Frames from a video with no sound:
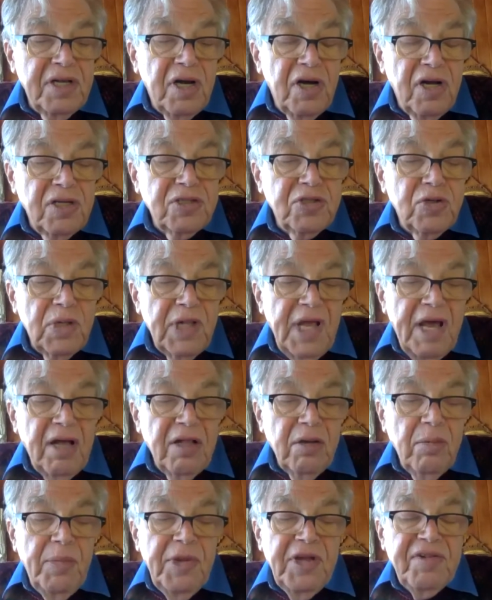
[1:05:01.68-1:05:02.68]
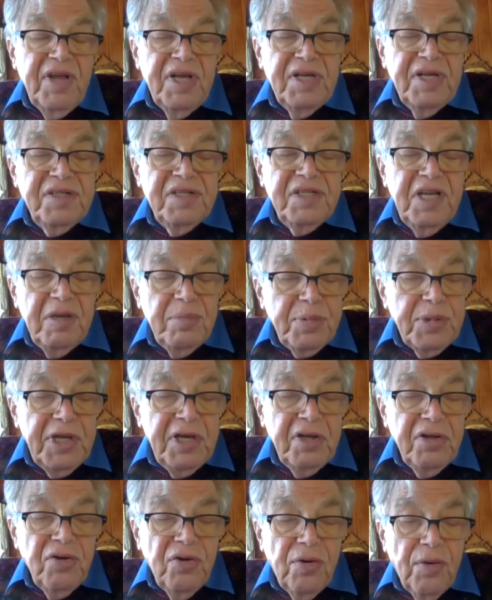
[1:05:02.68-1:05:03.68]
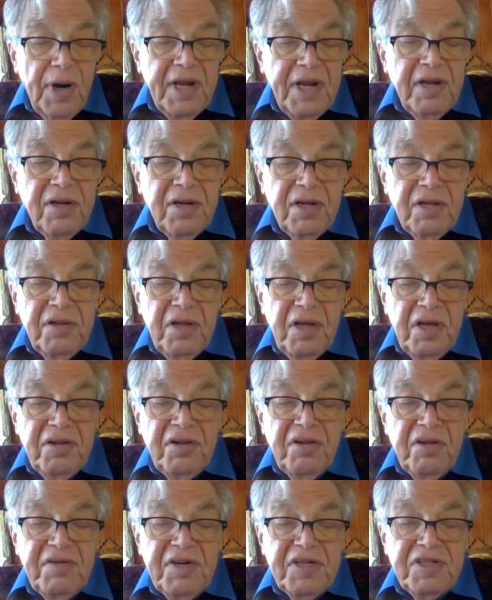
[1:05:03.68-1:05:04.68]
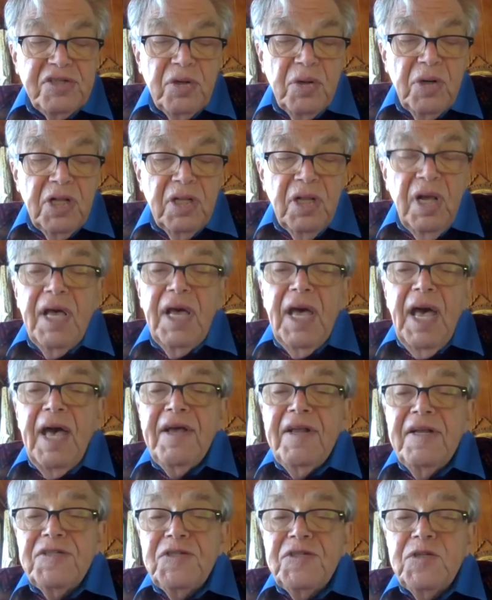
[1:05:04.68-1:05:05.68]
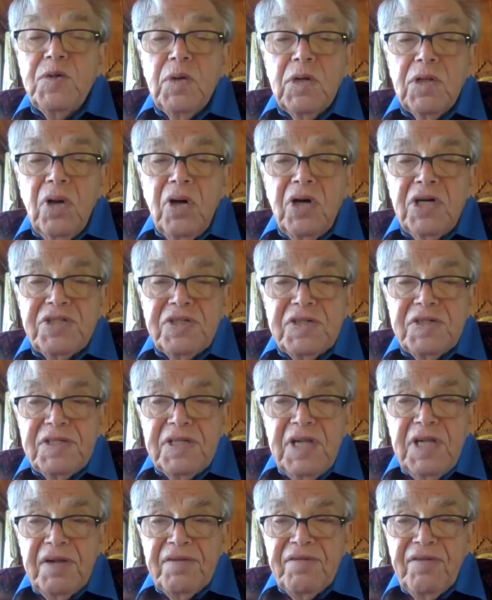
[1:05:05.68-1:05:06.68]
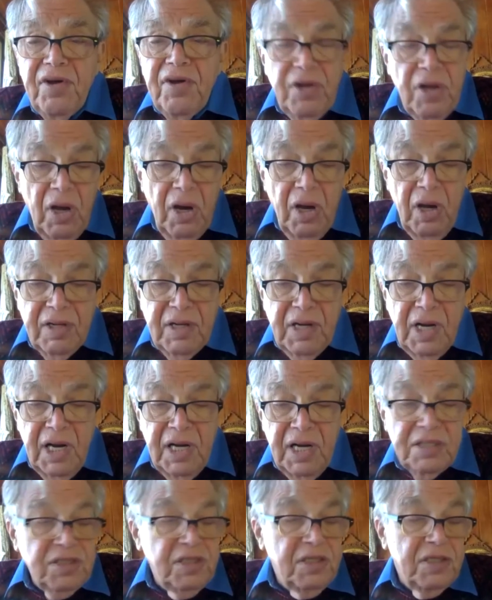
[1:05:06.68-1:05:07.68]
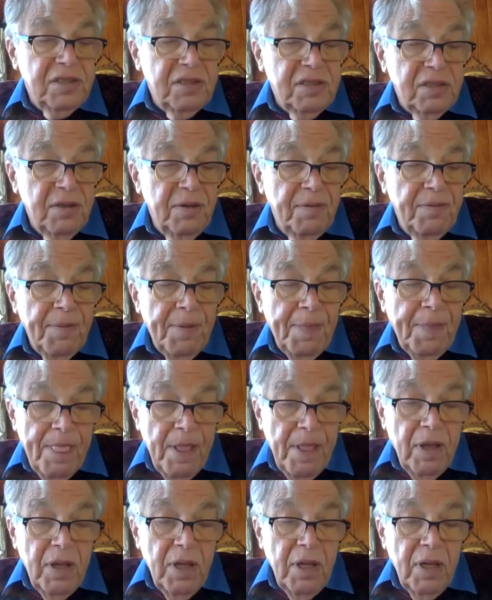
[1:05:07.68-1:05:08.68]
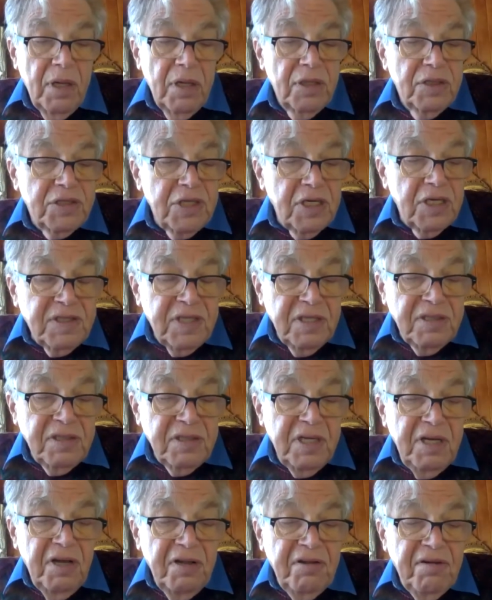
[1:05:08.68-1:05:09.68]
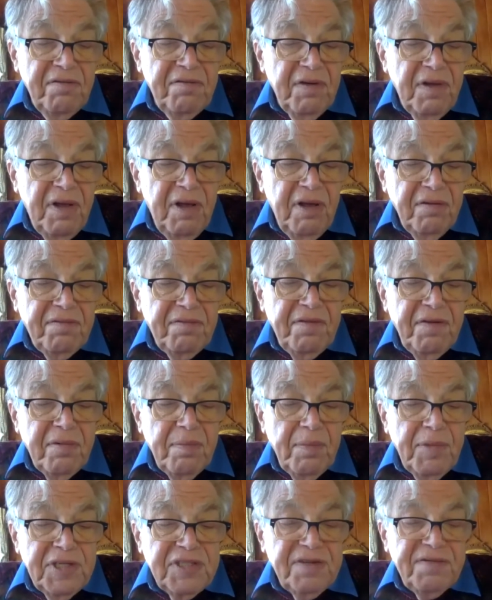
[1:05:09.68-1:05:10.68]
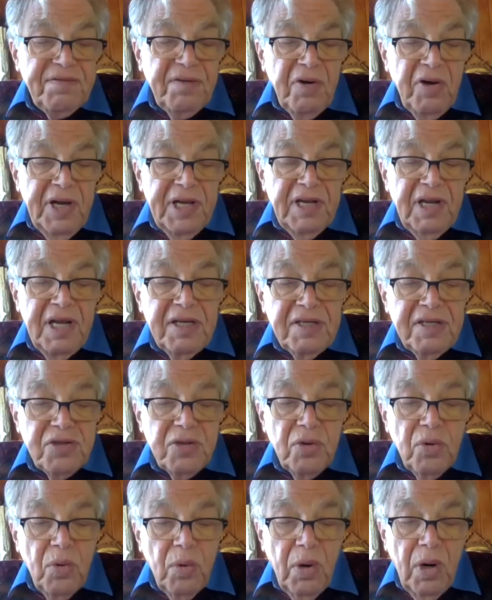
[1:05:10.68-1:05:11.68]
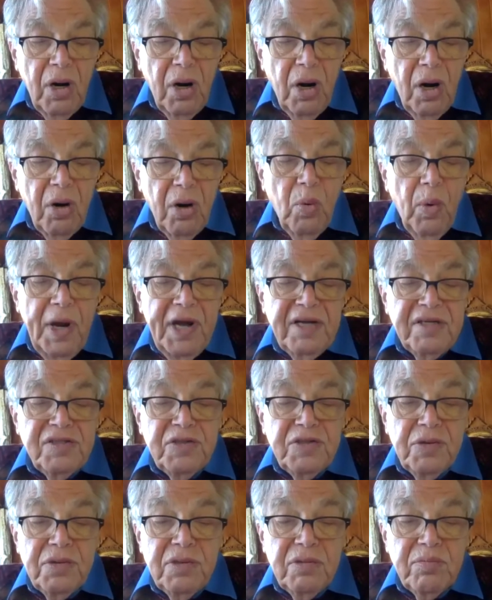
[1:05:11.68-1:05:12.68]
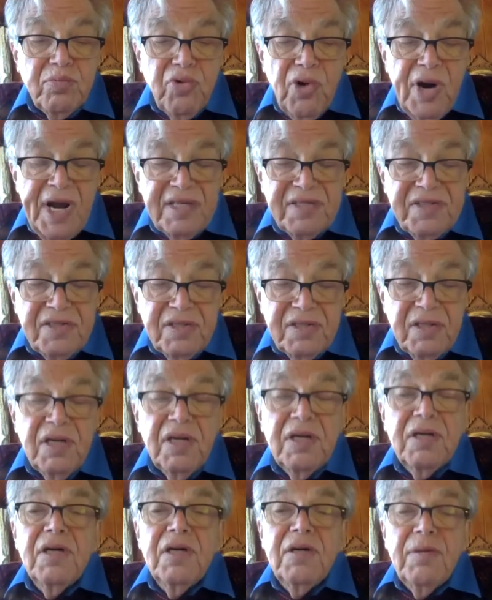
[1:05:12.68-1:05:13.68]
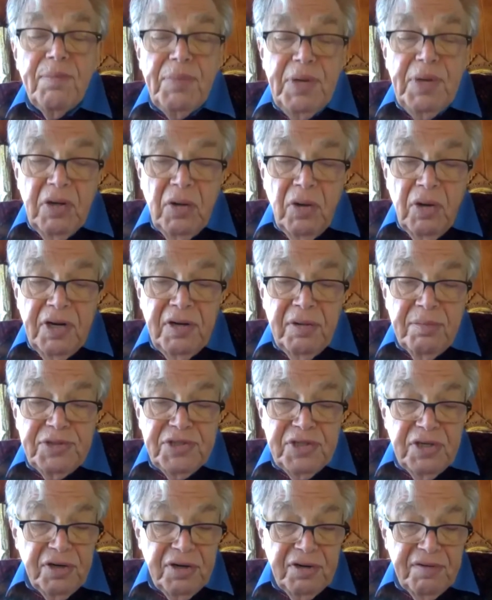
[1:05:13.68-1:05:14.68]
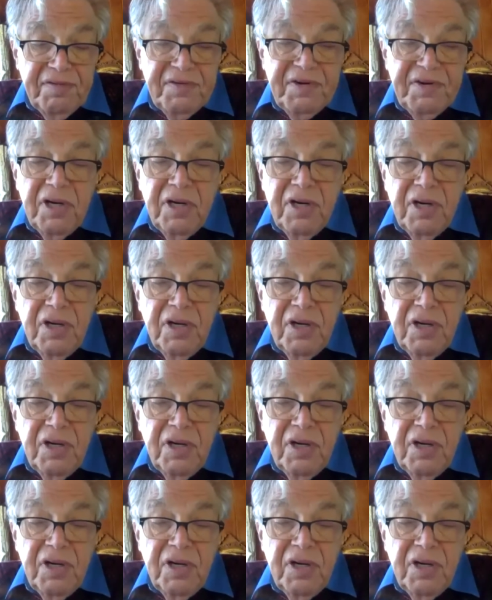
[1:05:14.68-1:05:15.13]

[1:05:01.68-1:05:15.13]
and cultural element is deeply ingrained in the individual and is to a large extent unconscious. Just as the infant must find his or her way to the breast, be unobserved,